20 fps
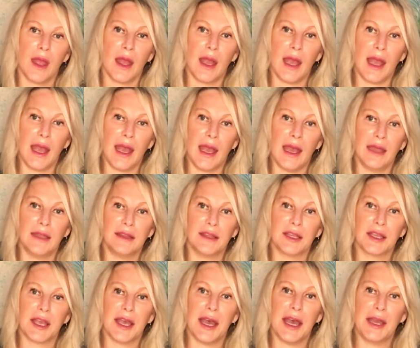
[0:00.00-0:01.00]
and the
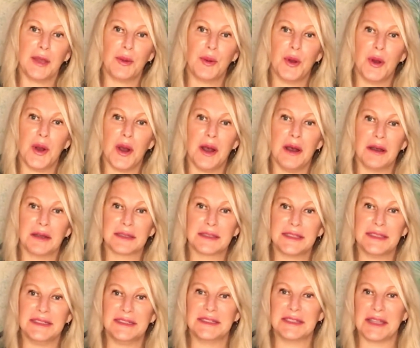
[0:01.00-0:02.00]
guy walked
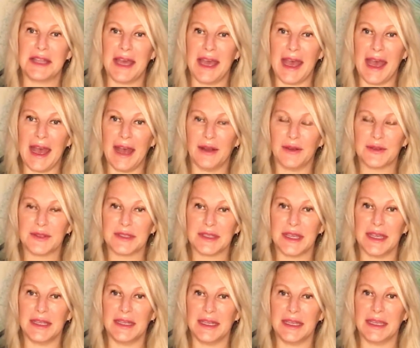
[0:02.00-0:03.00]
into the house
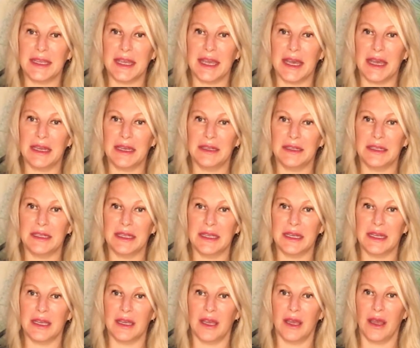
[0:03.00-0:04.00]
and he kind of did
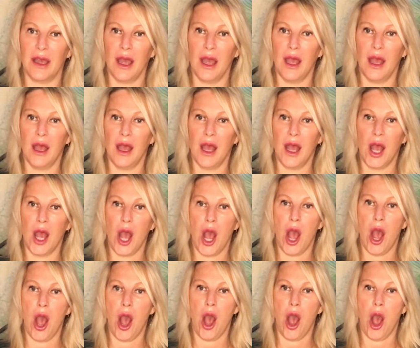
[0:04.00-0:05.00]
a,
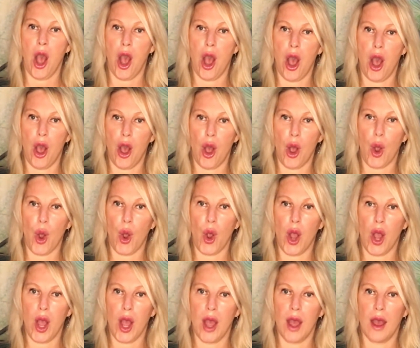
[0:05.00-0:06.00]
oh,
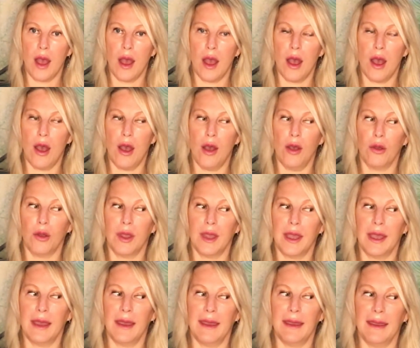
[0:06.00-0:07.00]

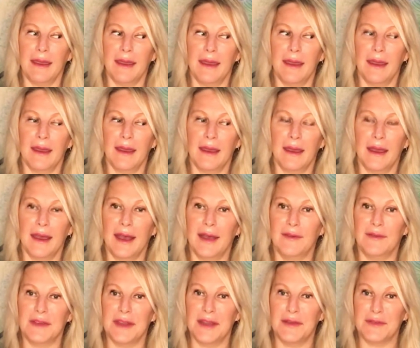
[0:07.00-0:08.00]
okay,
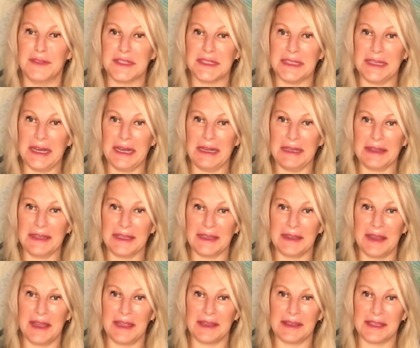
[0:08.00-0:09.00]
I've never seen anything
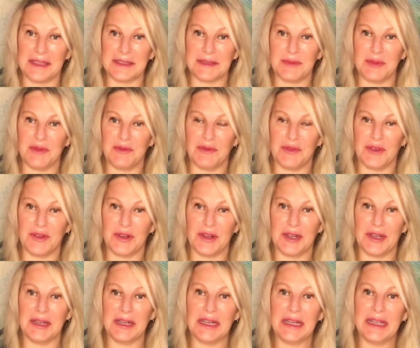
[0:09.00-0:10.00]
like this
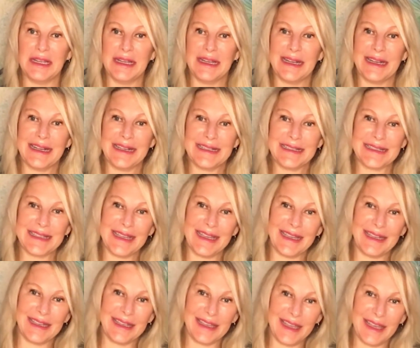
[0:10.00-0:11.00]
before. I
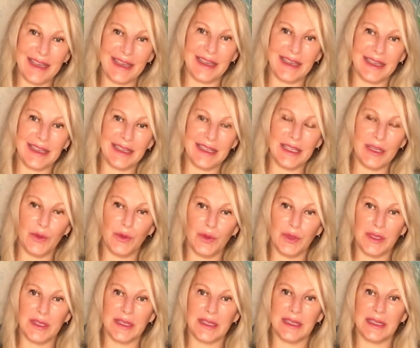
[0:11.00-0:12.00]
said, yeah, he
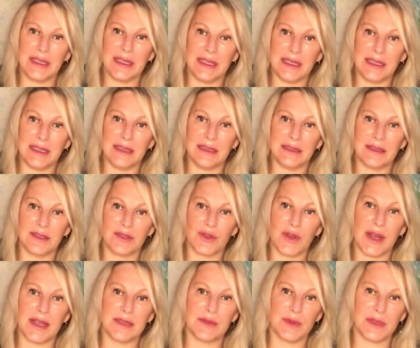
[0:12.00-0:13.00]
really needs
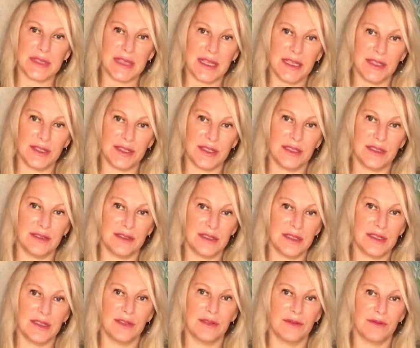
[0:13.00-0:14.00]
transportation
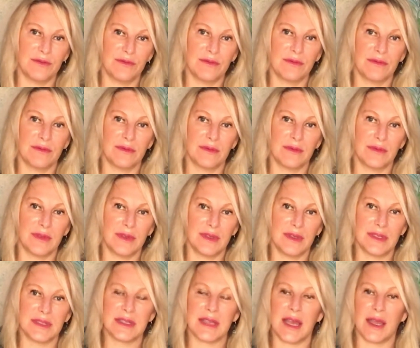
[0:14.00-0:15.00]
to
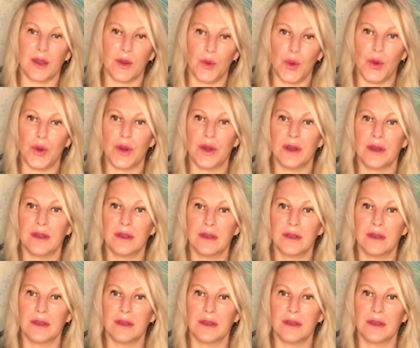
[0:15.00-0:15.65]
the psych ward.